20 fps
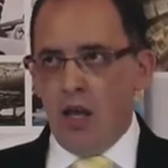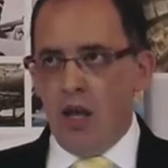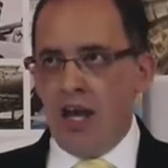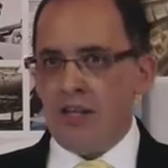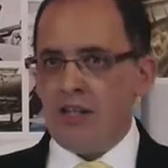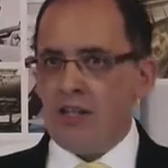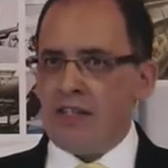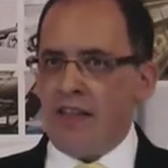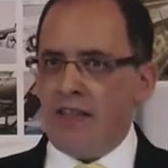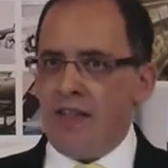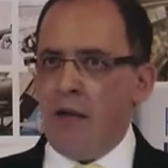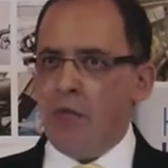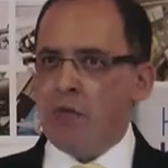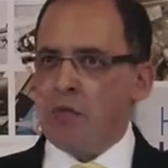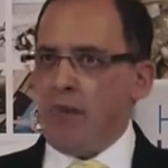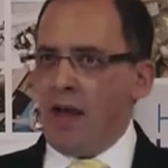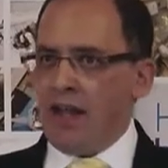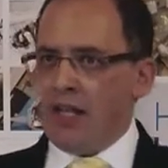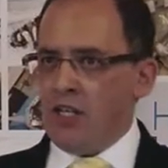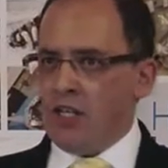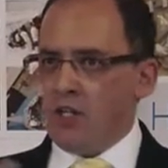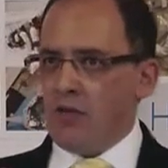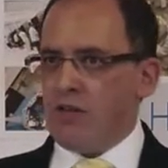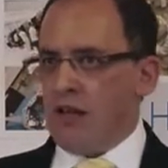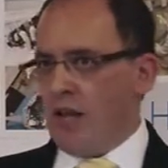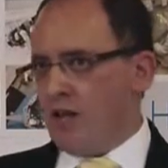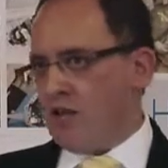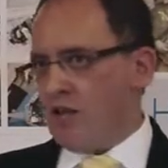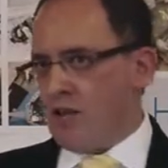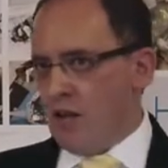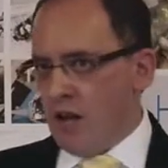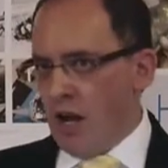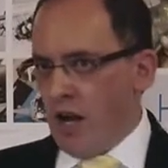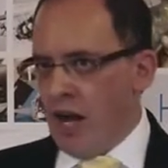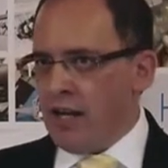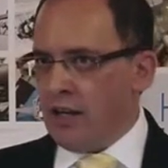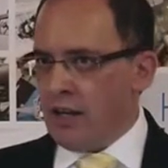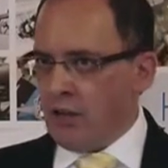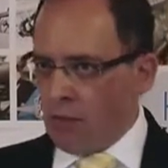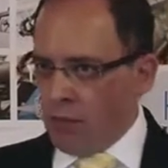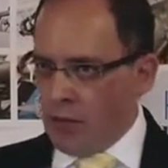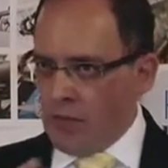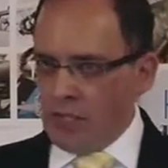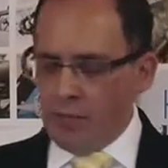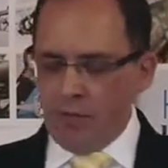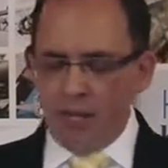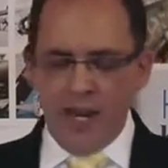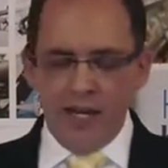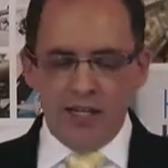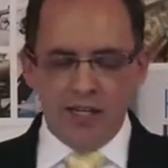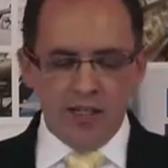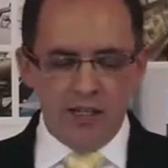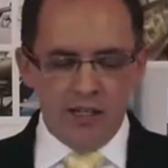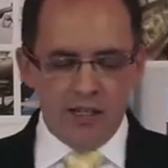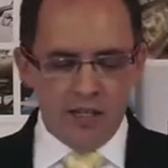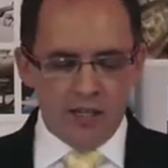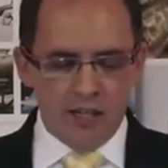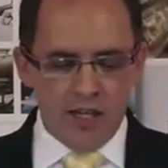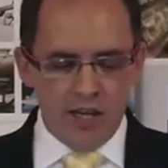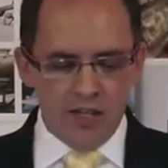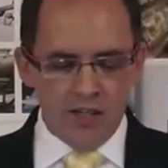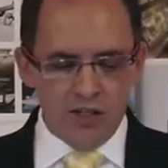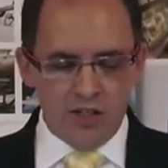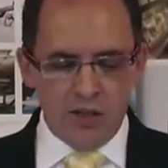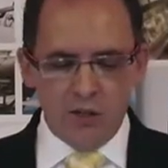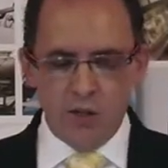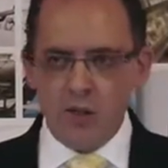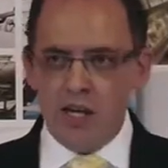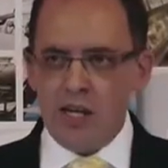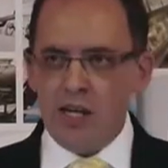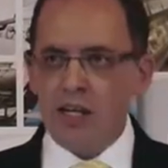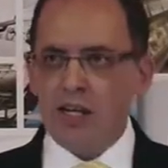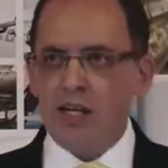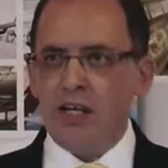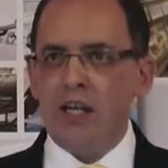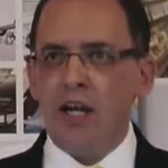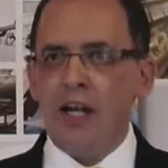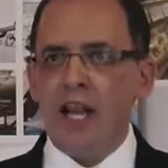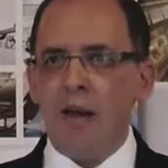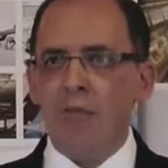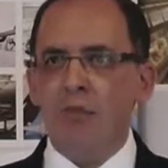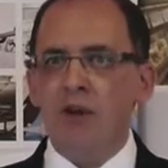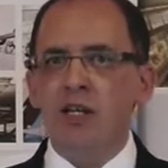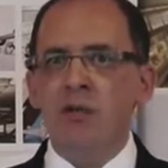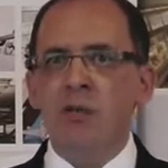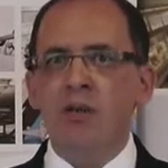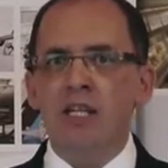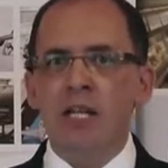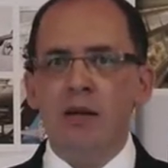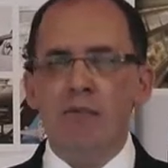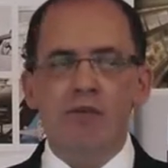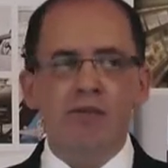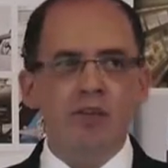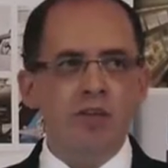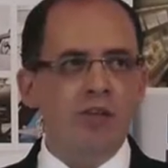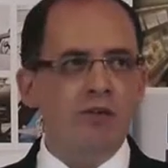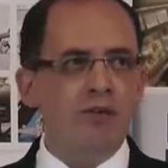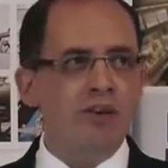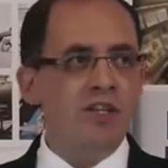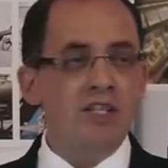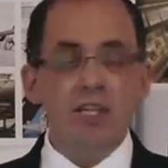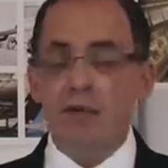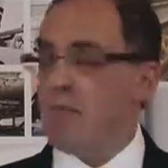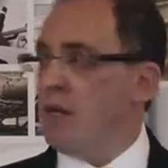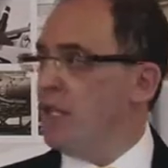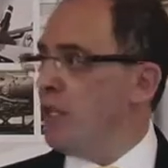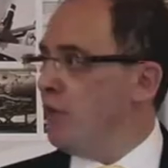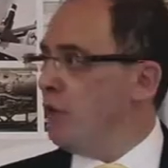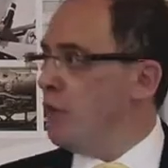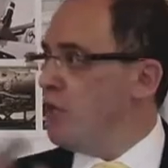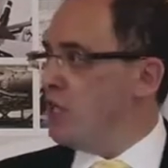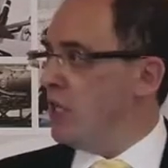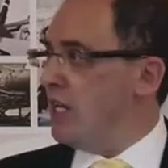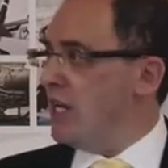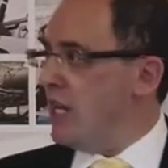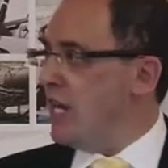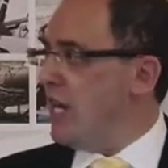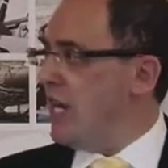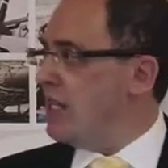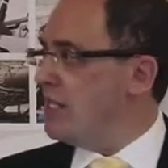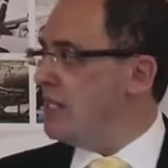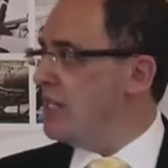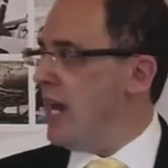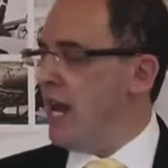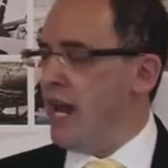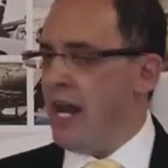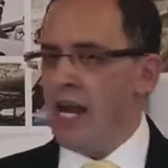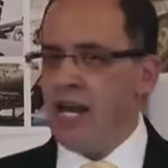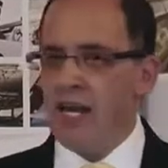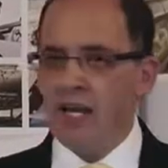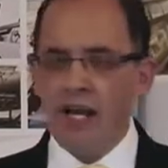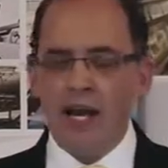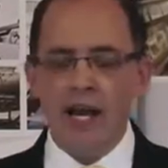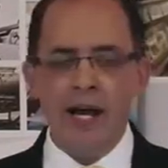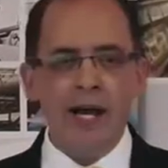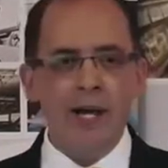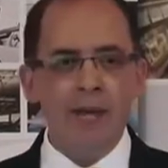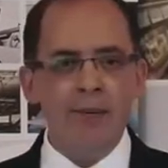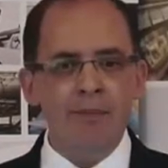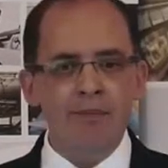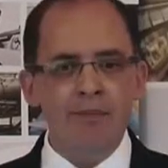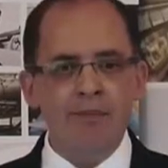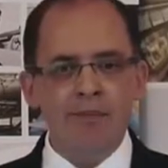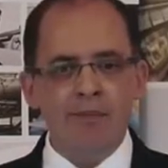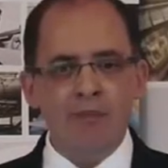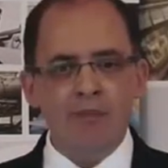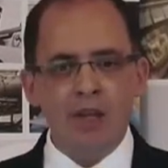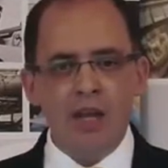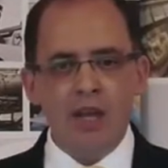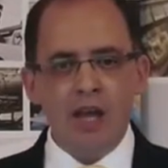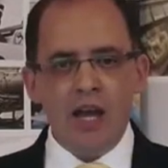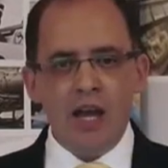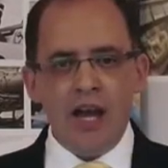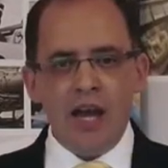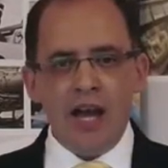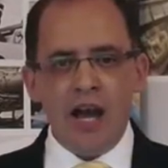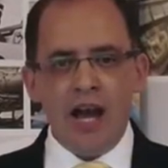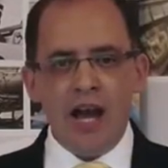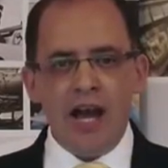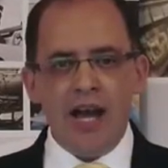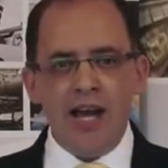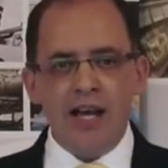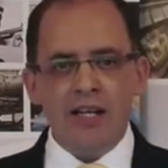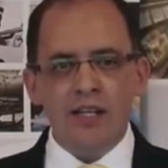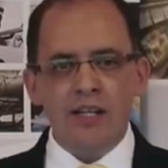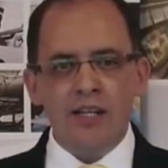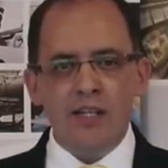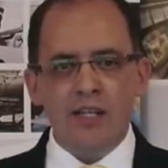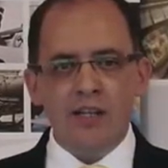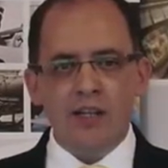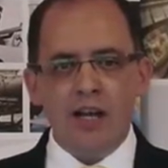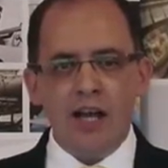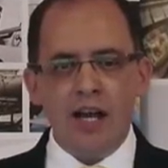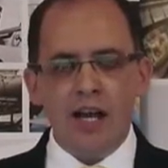as I said, that was back in 2009, and we debated and discussed, and we collaborated with a number of universities, many of which are here today. As